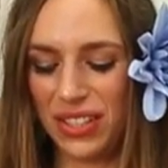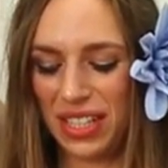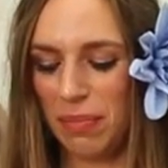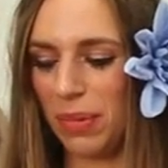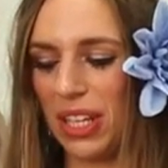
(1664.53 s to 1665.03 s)
You
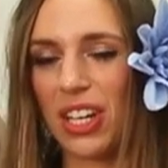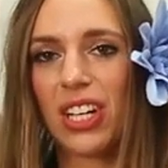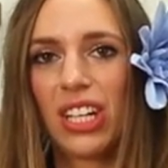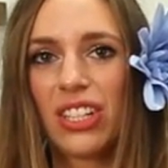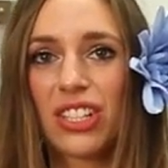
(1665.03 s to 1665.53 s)
simply
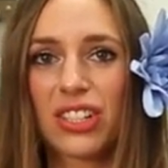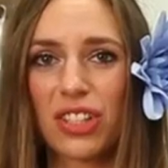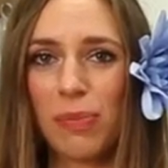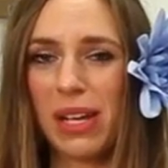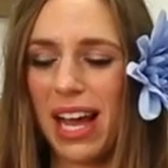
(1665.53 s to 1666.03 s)

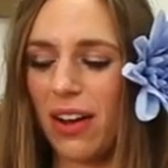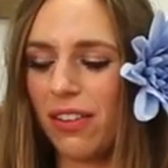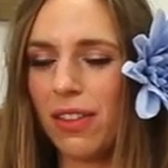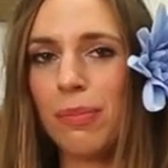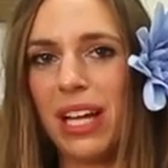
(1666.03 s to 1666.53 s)
scoop it out
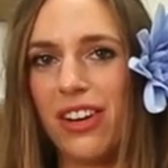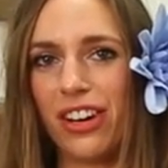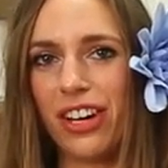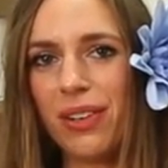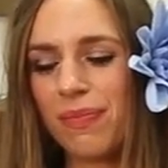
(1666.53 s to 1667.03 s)
of the
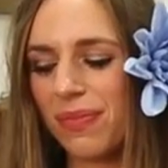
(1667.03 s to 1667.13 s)
blender